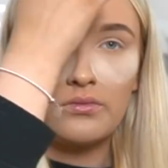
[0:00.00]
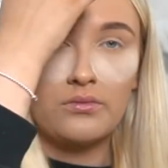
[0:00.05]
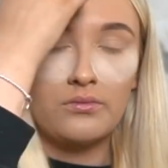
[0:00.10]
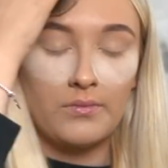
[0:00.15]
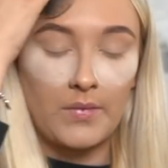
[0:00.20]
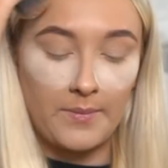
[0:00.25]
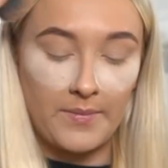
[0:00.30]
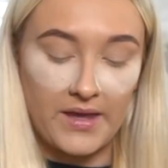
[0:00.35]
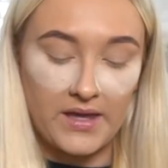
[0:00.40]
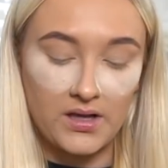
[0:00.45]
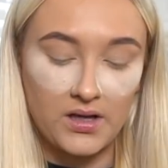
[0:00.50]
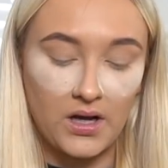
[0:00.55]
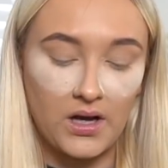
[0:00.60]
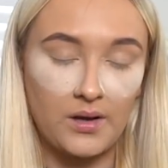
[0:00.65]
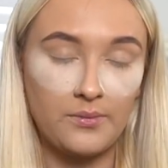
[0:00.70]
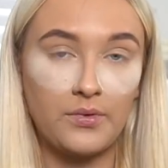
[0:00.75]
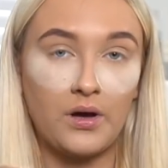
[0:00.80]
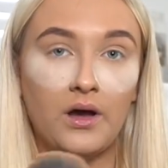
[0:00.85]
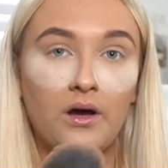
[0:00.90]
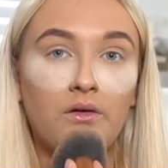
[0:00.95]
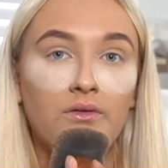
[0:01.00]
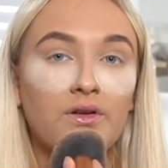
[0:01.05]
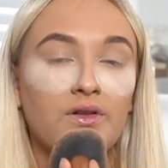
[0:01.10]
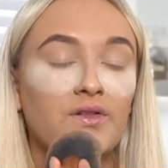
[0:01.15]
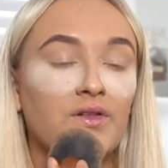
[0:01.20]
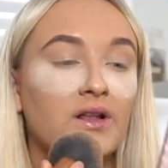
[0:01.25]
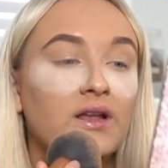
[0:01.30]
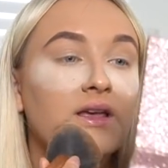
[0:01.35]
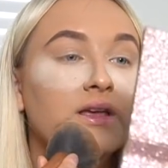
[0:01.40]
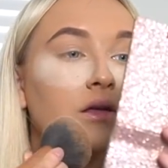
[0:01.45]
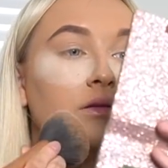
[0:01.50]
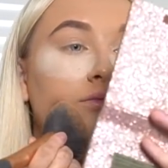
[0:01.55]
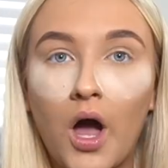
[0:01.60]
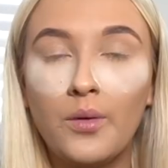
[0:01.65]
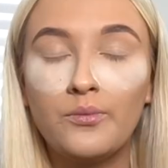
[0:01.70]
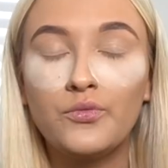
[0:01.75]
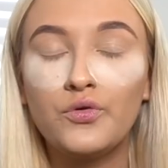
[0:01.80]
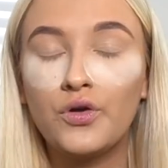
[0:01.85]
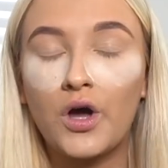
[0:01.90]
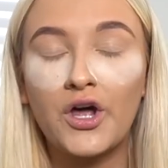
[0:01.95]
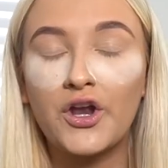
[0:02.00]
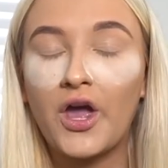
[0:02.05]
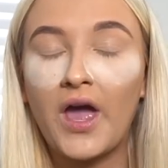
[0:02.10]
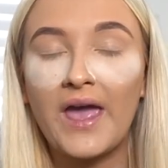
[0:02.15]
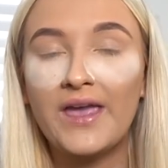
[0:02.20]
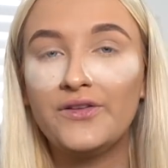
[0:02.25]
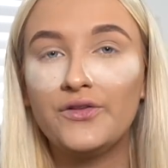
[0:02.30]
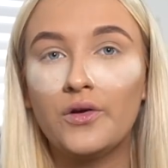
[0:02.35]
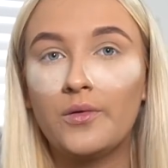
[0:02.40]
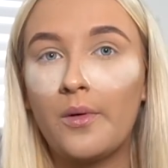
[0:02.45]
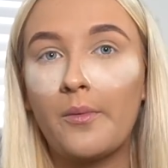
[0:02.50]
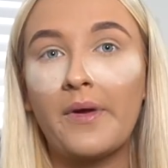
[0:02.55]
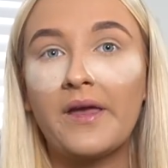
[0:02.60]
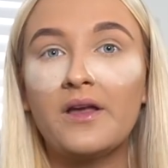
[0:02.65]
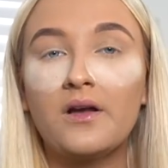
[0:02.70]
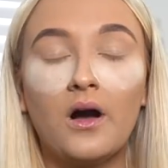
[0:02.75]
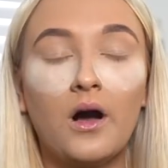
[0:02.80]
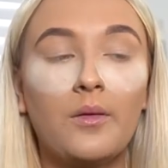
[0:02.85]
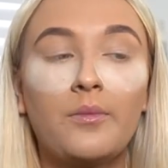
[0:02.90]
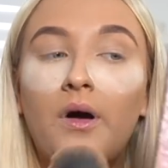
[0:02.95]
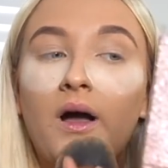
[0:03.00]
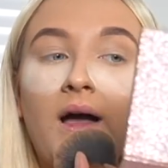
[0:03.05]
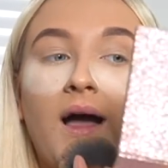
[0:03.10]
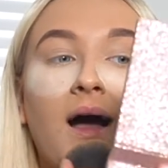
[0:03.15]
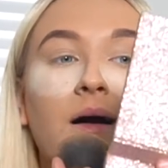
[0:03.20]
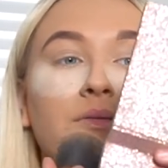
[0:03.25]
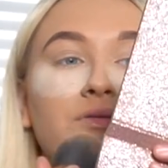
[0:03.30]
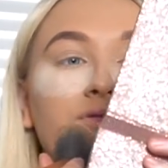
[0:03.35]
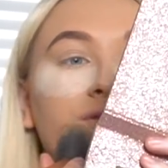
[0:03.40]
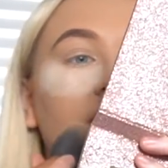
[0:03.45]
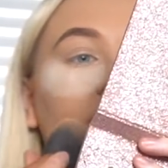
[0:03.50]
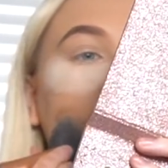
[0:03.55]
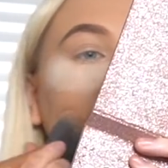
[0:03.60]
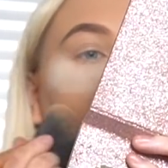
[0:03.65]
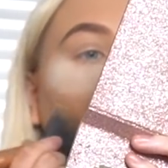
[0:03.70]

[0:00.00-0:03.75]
my makeup. I don't hate doing my makeup. I absolutely hate